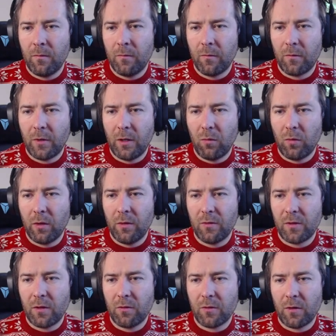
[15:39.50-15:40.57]

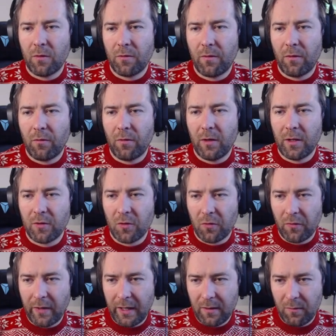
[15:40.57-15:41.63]
310033, that's
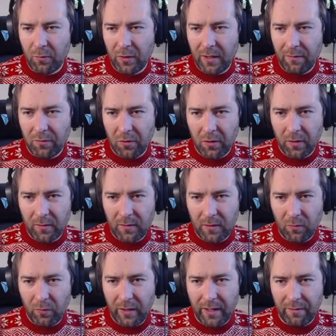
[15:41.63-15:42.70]
correct, but I forgot
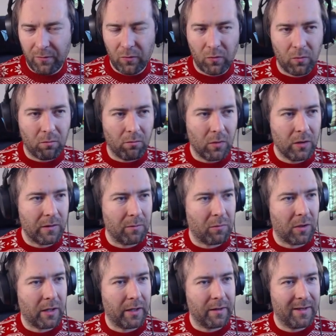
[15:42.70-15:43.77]
that we have to
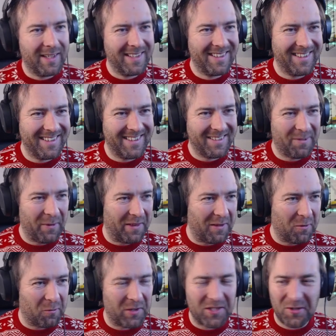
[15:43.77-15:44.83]
multiply with the
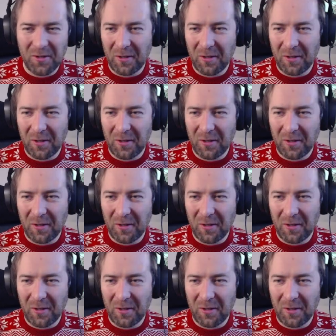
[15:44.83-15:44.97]
original